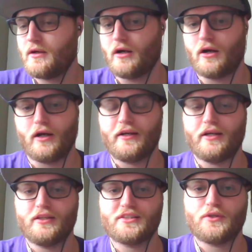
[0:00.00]
All right,
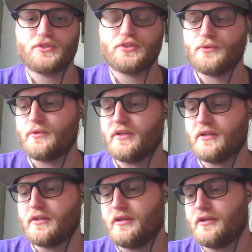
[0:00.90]
now let's go to
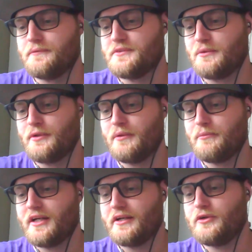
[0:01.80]
the
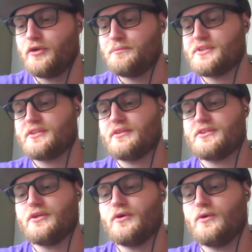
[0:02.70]
WNBA hoops.
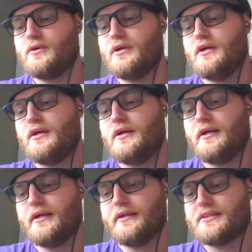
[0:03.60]
So
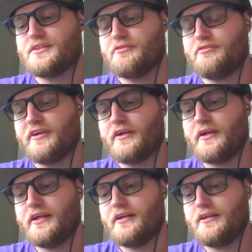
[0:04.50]
it's
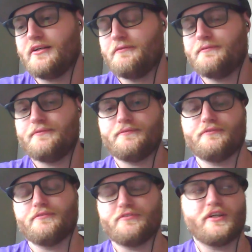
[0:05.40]
very
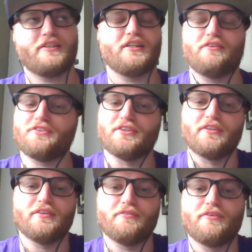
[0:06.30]
tough
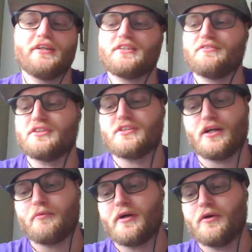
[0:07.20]
to
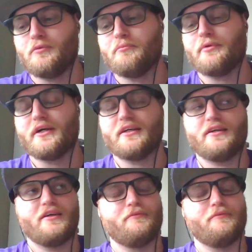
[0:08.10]
talk about, but I